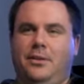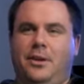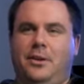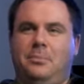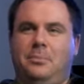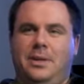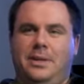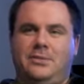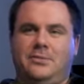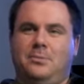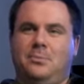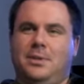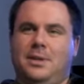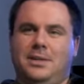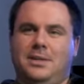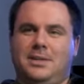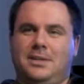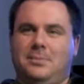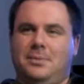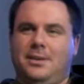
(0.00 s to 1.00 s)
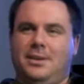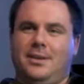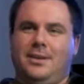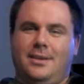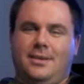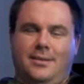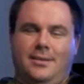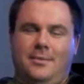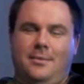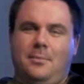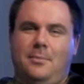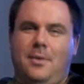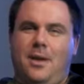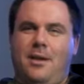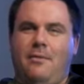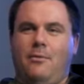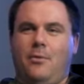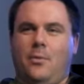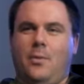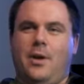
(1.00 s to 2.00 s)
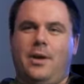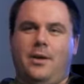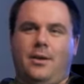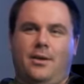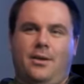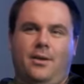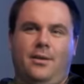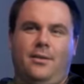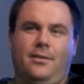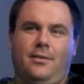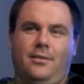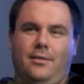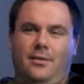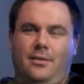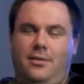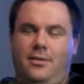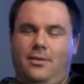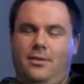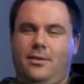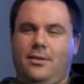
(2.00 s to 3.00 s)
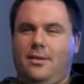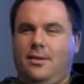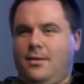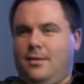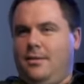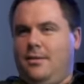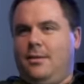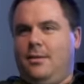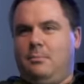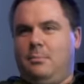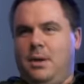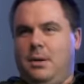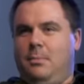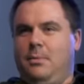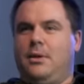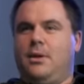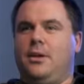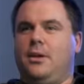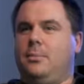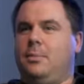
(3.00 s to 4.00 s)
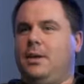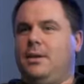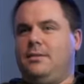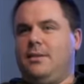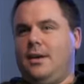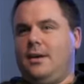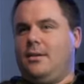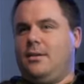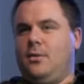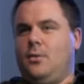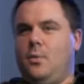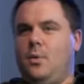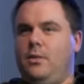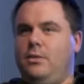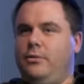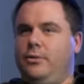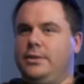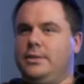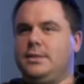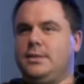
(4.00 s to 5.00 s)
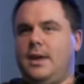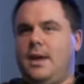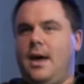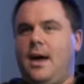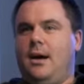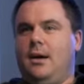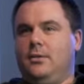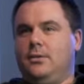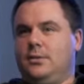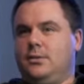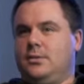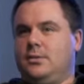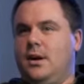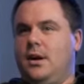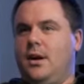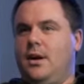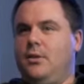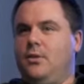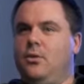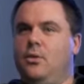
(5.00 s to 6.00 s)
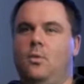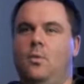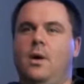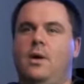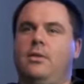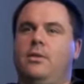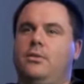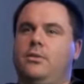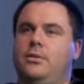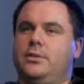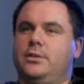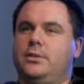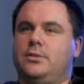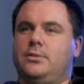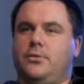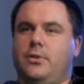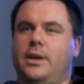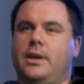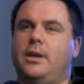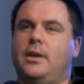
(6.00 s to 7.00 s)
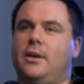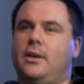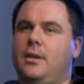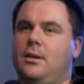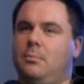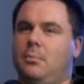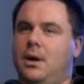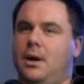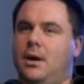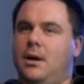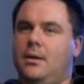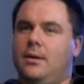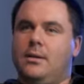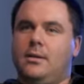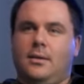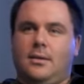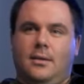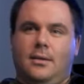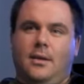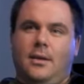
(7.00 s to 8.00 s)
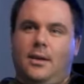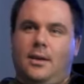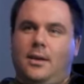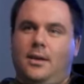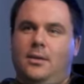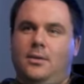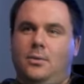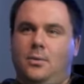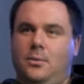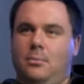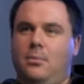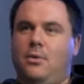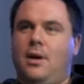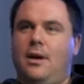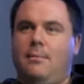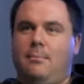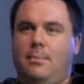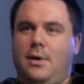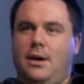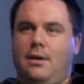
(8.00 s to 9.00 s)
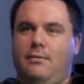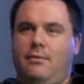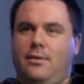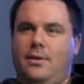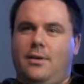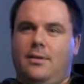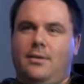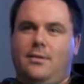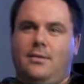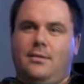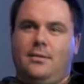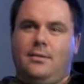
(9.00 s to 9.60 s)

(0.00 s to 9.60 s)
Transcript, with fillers: not a peaceful place to be. Everywhere you're going to go, people are going to be attacking you, whether it's outside or whether just drinking in a bar and getting into a bar, bar fight.